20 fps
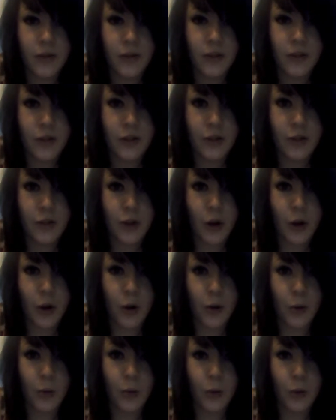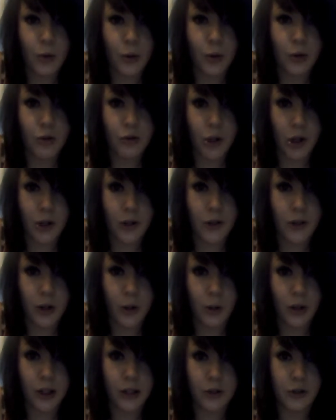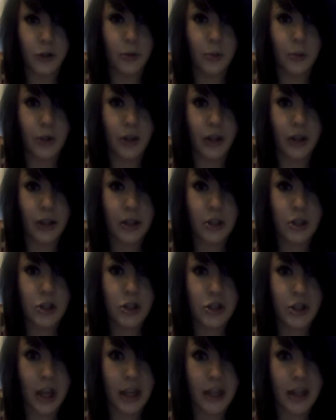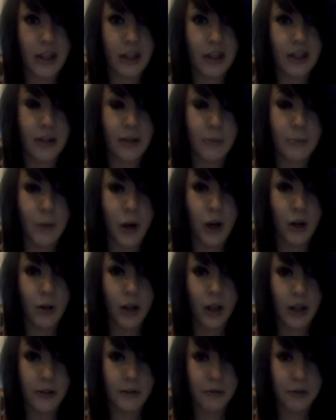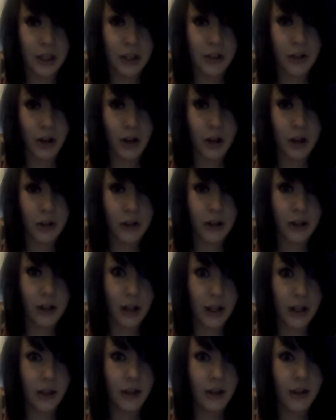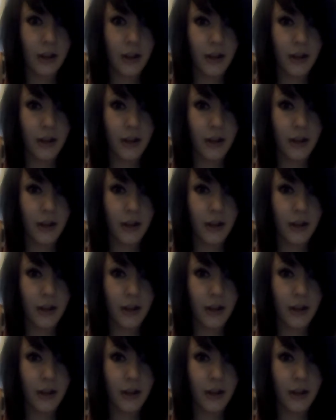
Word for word: so awestruck that all I could do was like shake and smile like a retard. Like